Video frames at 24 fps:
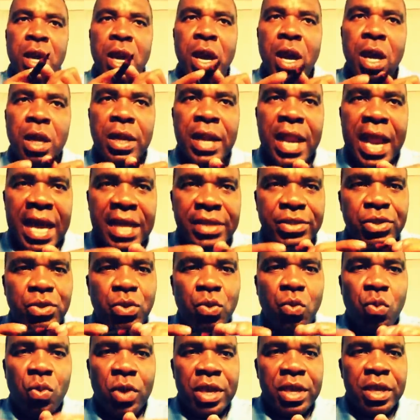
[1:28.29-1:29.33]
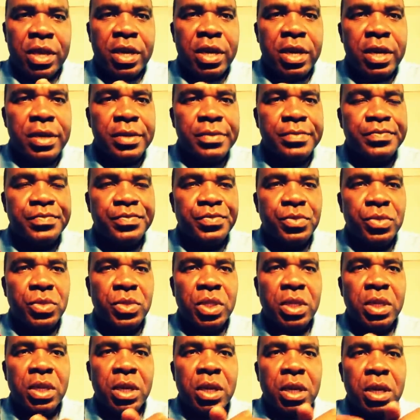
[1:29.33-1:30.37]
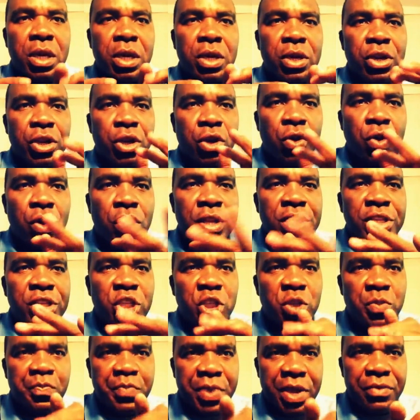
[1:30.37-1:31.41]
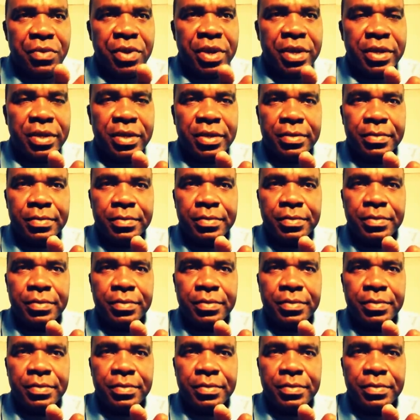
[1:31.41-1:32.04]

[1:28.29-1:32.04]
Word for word: Uh, last week, the Holy Spirit,